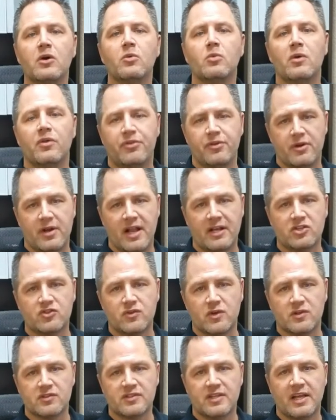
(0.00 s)
with your next
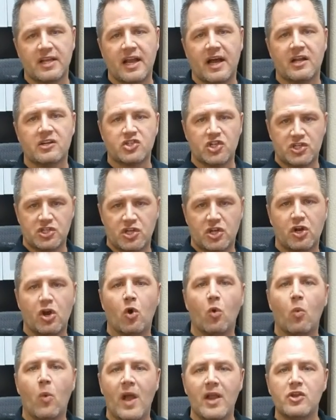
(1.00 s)
real estate contract to know
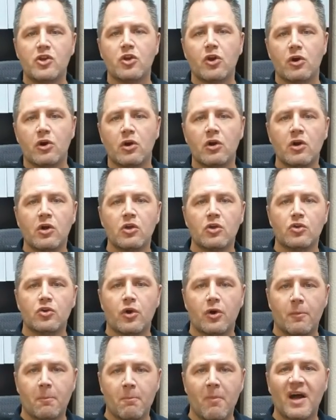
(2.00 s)
when your,
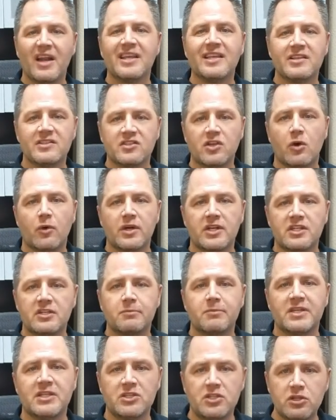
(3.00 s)
your money is going to
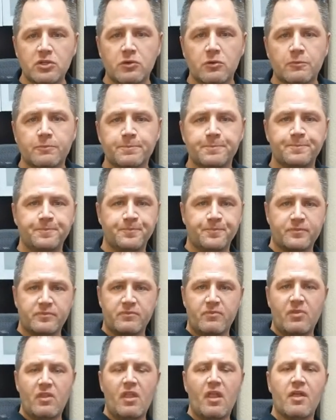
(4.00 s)
be due.
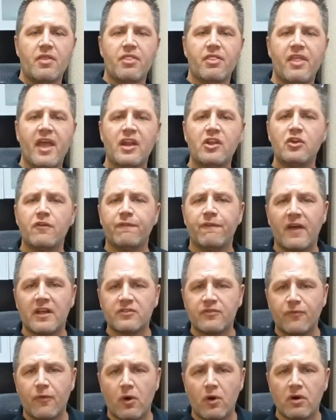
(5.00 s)
Then you
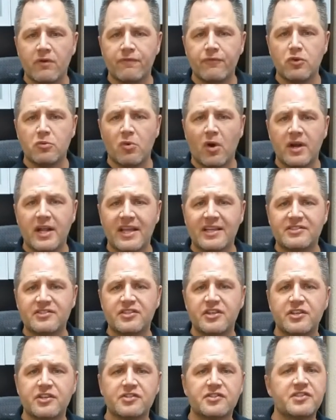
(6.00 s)
fast forward a few more days
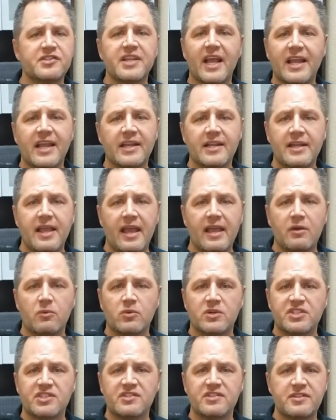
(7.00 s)
to your second date,
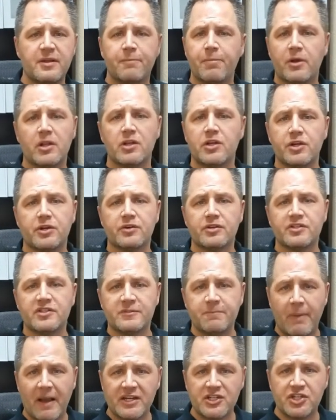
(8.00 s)
which is typically your
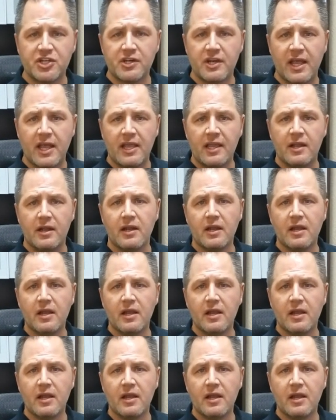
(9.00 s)
inspection date.